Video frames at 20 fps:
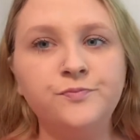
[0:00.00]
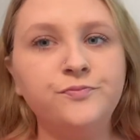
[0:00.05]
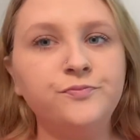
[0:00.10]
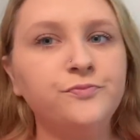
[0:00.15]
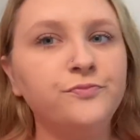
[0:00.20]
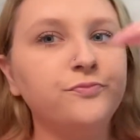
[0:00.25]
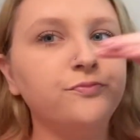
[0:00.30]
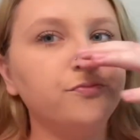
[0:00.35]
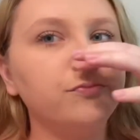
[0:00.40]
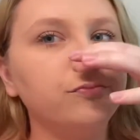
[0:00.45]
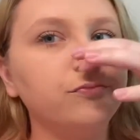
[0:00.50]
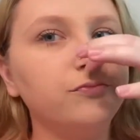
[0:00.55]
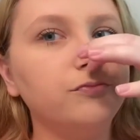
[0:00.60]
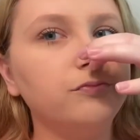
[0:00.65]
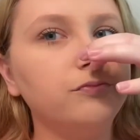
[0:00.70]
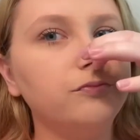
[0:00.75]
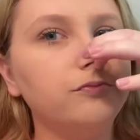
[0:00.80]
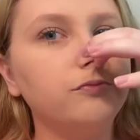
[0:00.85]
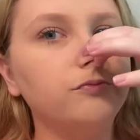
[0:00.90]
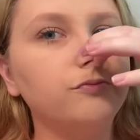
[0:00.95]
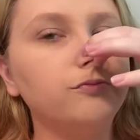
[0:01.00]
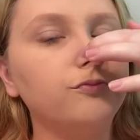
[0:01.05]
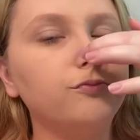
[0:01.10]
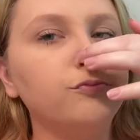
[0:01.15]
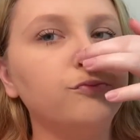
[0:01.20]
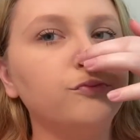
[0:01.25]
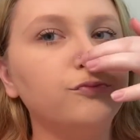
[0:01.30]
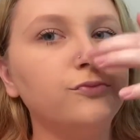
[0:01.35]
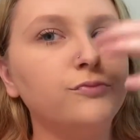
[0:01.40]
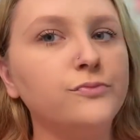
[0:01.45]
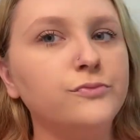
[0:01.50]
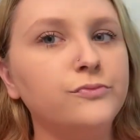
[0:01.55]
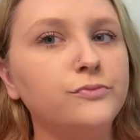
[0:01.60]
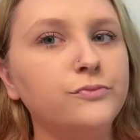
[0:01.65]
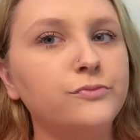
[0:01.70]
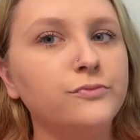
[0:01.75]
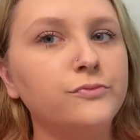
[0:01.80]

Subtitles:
(silence)